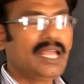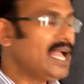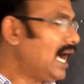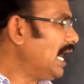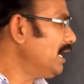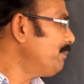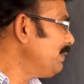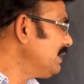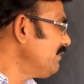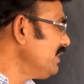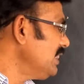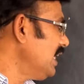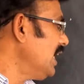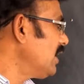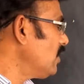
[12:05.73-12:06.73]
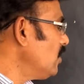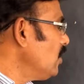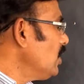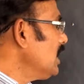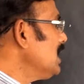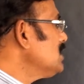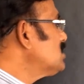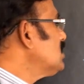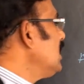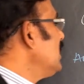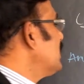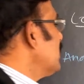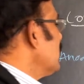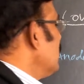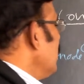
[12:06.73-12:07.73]
And between there,
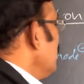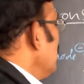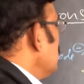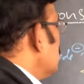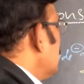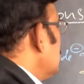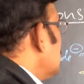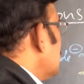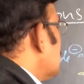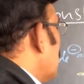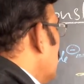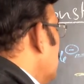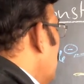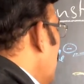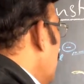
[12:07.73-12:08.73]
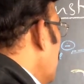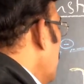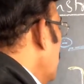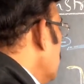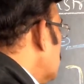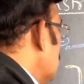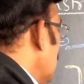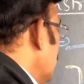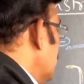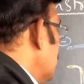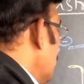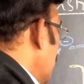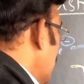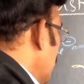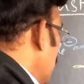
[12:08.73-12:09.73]
insulator. This is called the
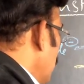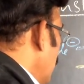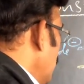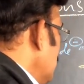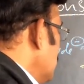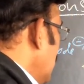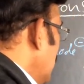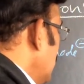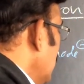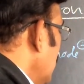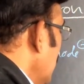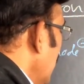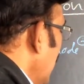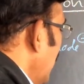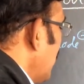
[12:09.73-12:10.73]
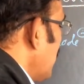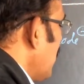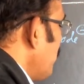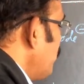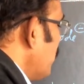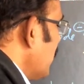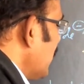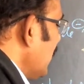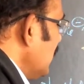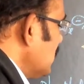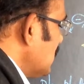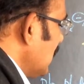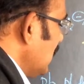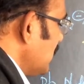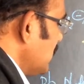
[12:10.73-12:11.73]
insulator. What is that? Rubber
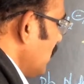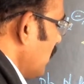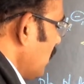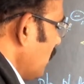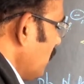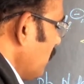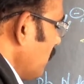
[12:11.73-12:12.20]
insulator.